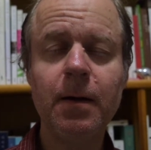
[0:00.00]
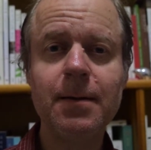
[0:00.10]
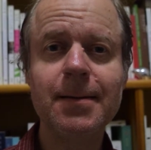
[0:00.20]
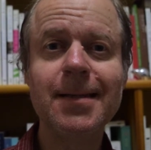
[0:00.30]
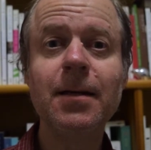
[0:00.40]

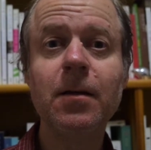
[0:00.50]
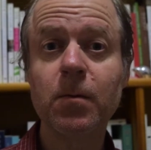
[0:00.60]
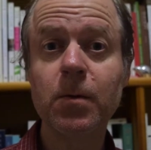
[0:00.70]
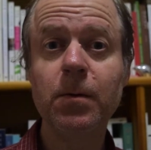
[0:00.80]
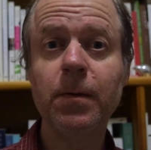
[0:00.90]
single
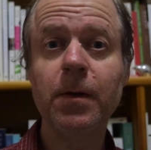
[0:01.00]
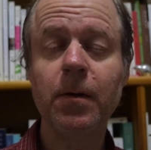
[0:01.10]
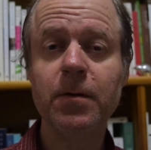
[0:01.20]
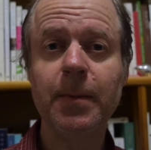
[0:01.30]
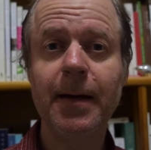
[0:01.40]
root that
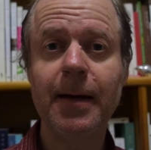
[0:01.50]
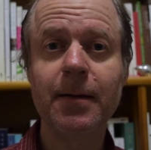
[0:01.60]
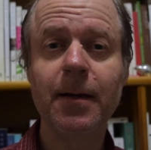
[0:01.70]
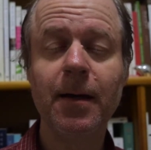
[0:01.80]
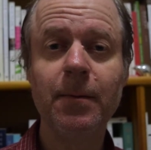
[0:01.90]
goes
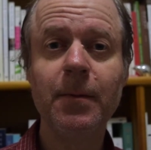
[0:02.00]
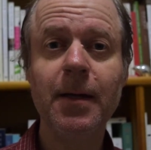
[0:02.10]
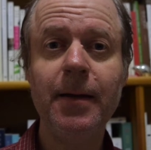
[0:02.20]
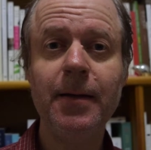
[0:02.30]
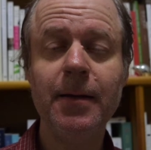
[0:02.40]
back
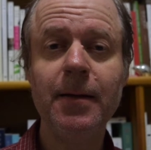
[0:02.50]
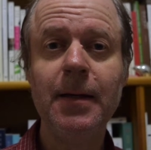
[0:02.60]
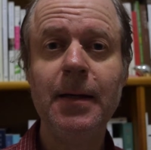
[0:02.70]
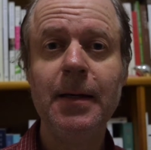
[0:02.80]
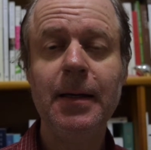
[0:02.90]
millennia.
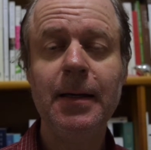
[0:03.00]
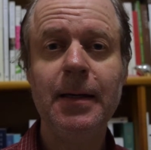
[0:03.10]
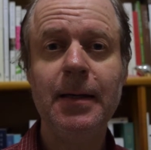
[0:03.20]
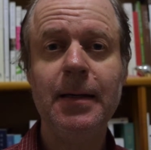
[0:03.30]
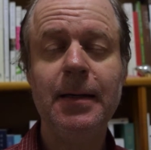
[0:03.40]

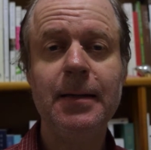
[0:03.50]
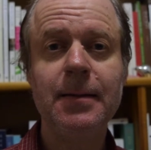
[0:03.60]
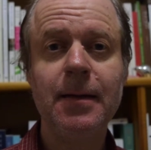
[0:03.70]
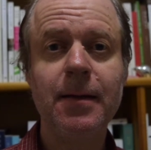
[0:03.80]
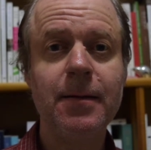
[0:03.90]

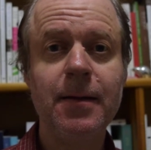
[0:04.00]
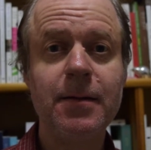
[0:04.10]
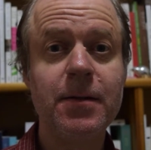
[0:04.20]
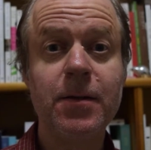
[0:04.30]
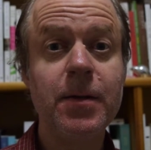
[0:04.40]
And
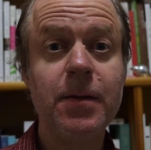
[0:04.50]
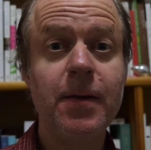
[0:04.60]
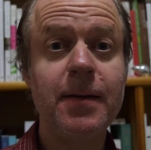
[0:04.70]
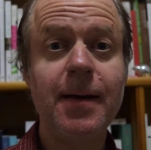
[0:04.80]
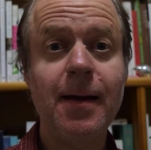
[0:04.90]
the degree of
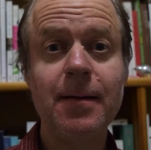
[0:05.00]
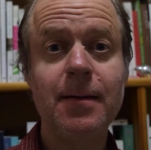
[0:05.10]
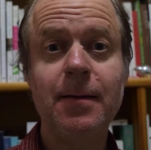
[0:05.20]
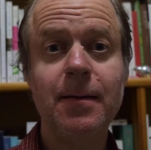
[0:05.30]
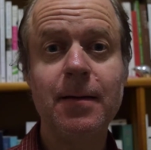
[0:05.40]

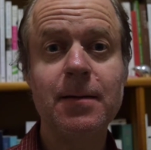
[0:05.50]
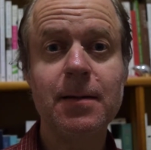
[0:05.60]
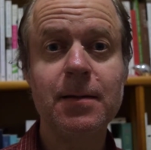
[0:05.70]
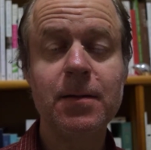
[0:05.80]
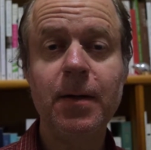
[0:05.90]
vitality that
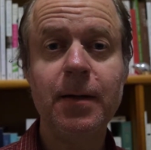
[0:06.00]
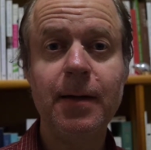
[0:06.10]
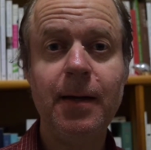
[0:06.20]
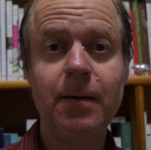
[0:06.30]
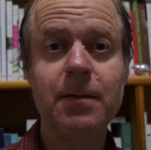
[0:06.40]
exists right
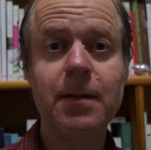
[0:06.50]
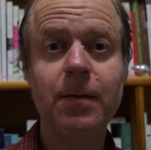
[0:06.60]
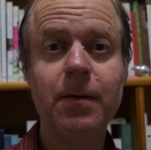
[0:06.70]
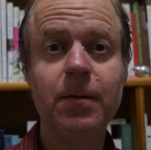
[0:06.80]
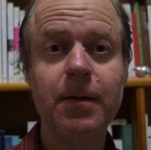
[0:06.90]
now in
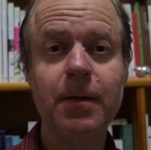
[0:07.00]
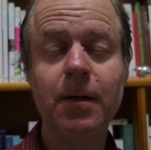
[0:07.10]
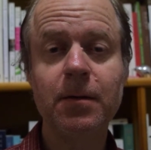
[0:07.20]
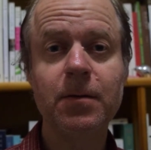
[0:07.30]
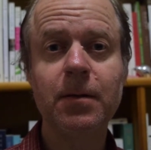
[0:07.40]
South Korea
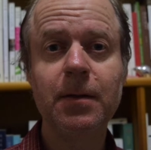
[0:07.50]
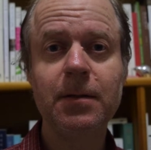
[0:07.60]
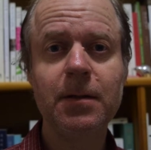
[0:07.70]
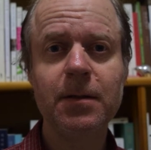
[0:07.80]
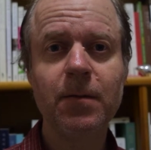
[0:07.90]
culturally
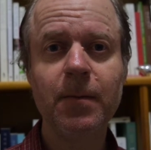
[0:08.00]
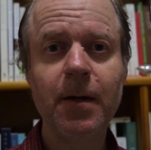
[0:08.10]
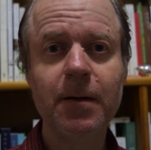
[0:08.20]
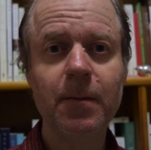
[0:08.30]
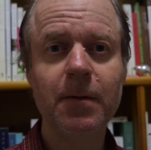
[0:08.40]
is just
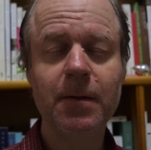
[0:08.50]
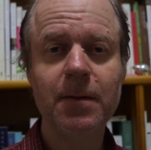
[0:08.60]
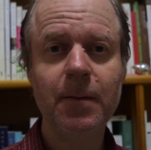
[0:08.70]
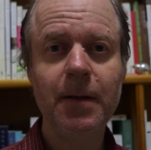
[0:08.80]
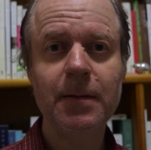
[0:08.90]
remarkable. It's
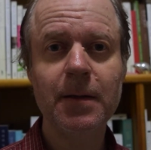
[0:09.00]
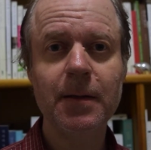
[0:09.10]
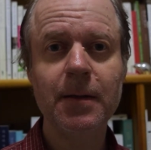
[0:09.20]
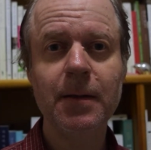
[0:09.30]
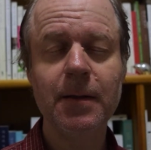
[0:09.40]

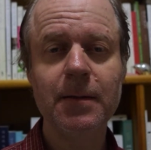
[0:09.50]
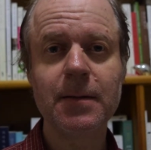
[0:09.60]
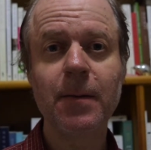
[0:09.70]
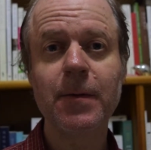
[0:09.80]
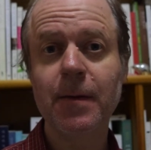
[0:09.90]
amazing. It's
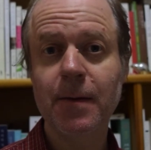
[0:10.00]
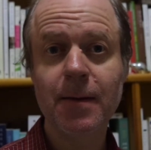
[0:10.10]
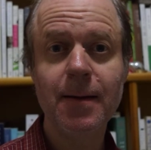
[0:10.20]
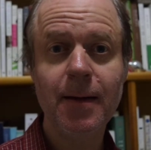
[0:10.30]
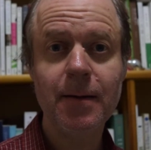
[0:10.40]
something that
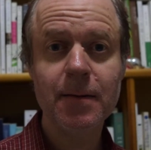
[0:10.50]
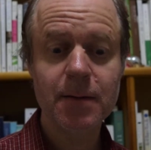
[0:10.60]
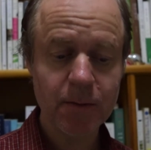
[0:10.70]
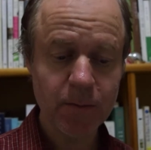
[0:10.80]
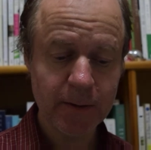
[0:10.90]
Canadians
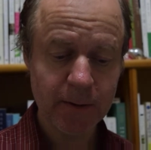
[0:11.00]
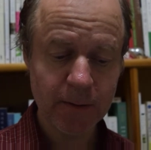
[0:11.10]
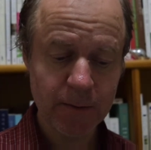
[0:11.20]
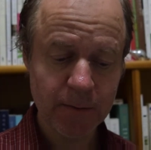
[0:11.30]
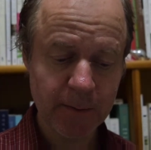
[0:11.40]
could really
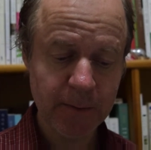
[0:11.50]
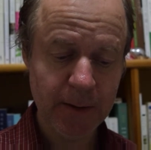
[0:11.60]
learn from.